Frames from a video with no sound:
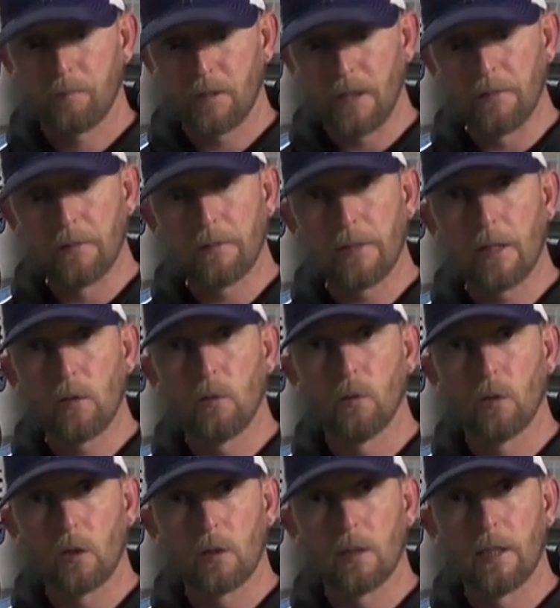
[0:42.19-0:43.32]
Even if they don't
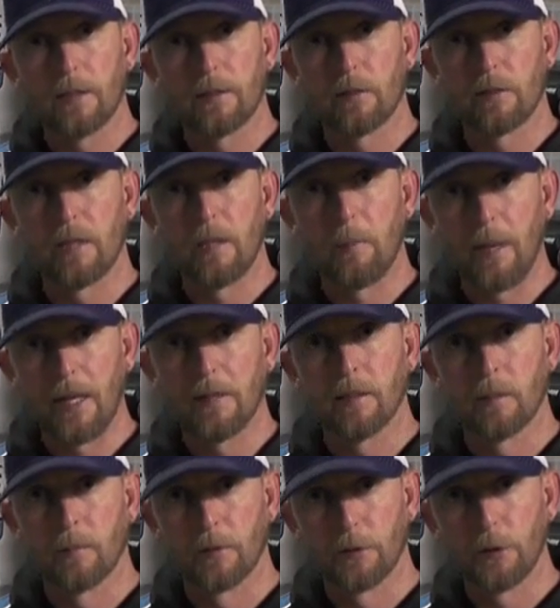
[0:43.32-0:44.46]
look like there's any paint
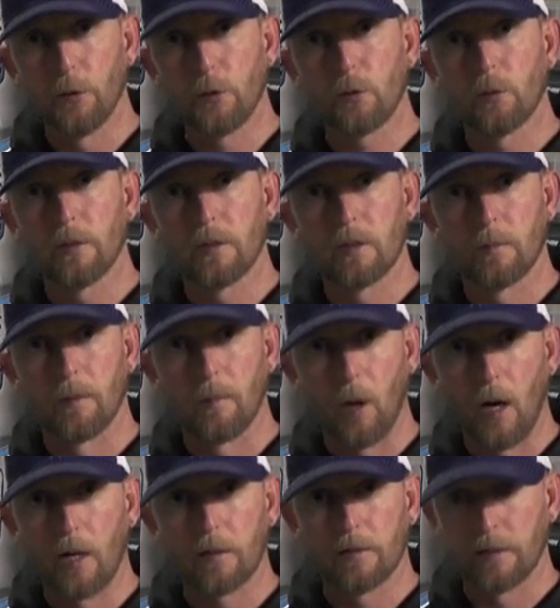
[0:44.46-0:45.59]
in there, usually some
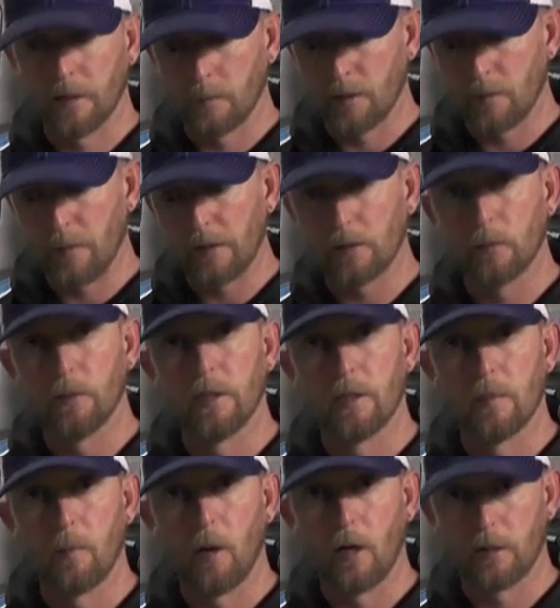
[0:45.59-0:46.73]
epoxy in them, especially with these
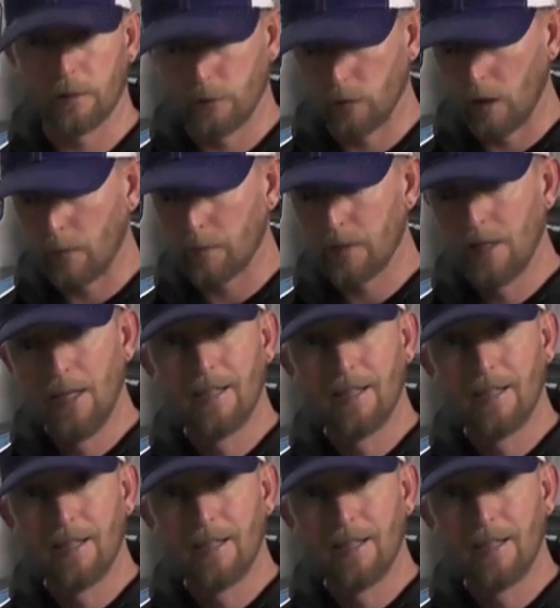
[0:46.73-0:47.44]
epoxy drops.